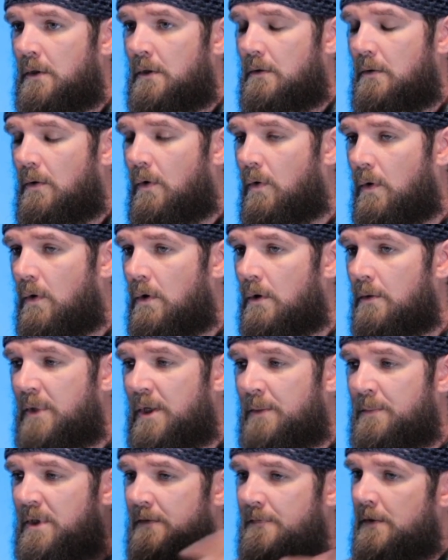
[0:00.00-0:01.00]
Or
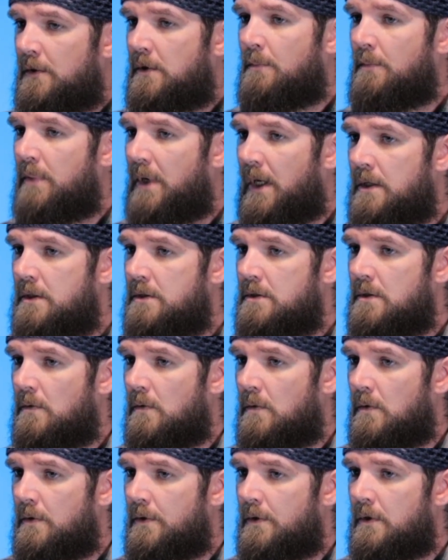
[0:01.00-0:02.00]
maybe if you combined your
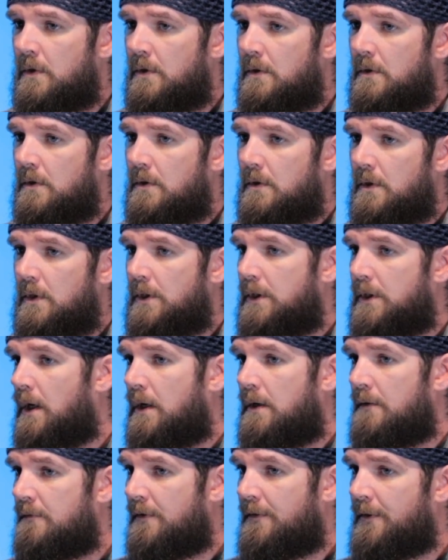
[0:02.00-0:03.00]
order and
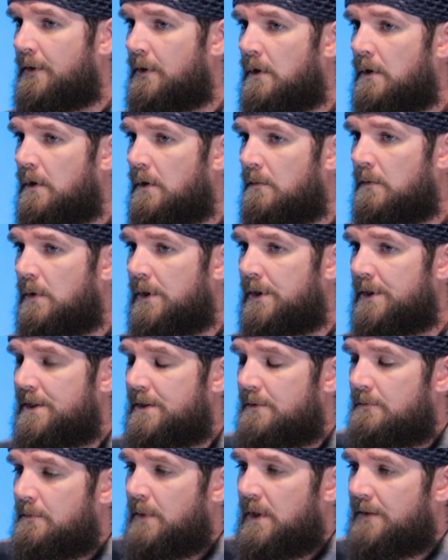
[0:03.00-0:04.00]
got everything all at once,
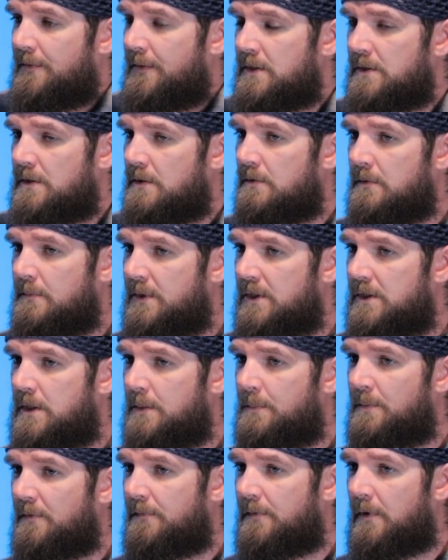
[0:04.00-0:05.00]
it would make things a little bit
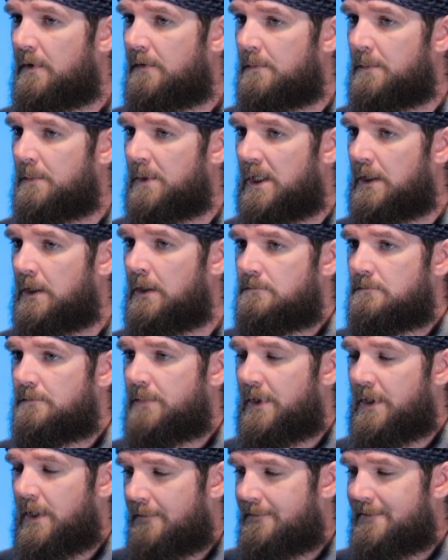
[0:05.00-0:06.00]
cheaper for everybody.
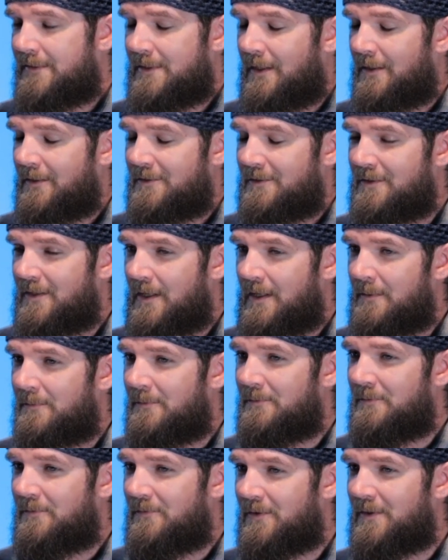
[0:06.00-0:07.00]
But you have to talk to your
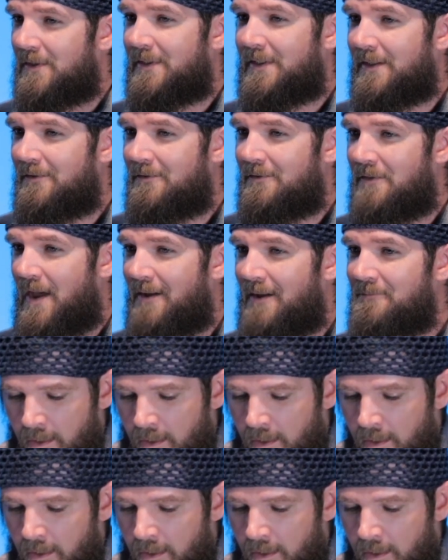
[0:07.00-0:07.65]
neighbor before you can do that.